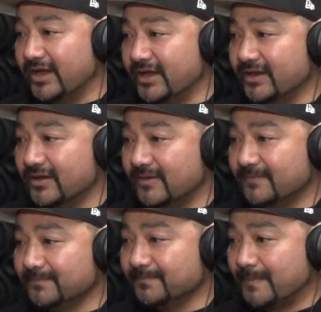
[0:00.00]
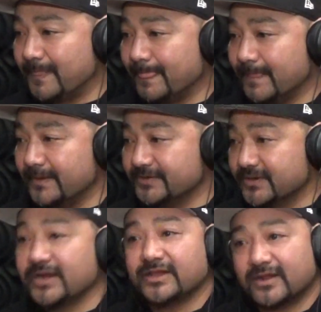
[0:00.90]
and try
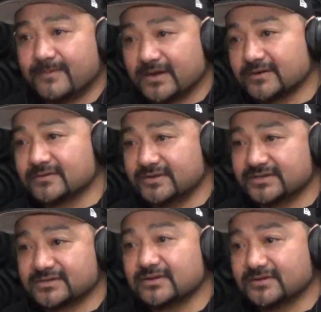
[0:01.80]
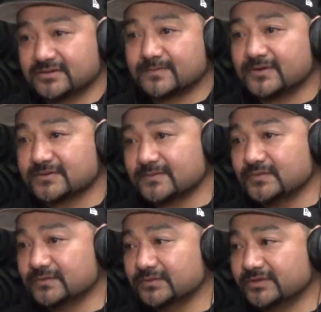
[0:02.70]
and get our microgreens as close as possible.
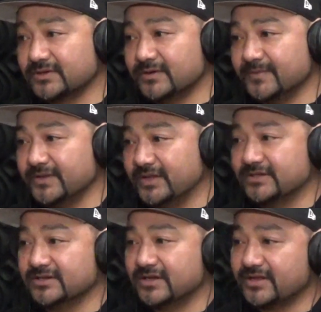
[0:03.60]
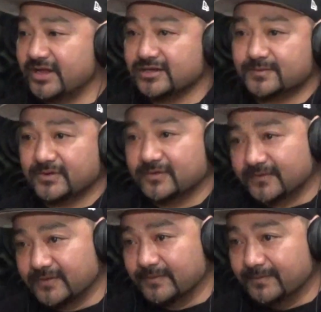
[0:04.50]
So, I mean, that's another aspect of
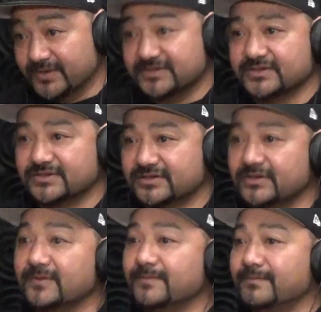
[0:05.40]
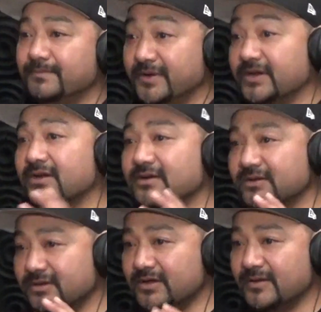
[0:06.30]
the business and a bigger
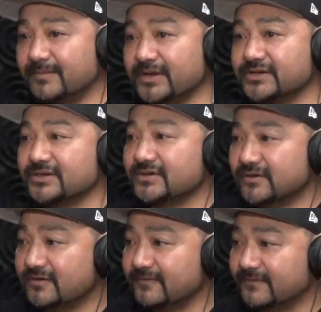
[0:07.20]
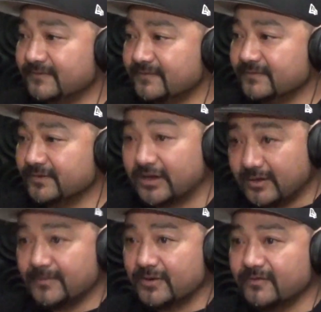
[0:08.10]
picture of
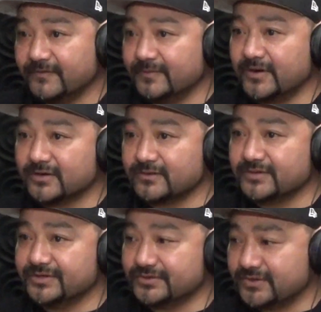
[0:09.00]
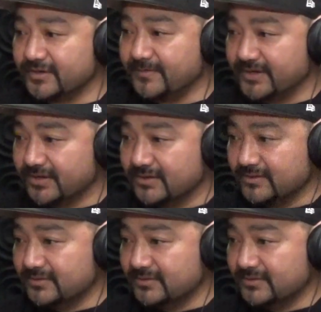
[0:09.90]
OFE microgreens, trying to make a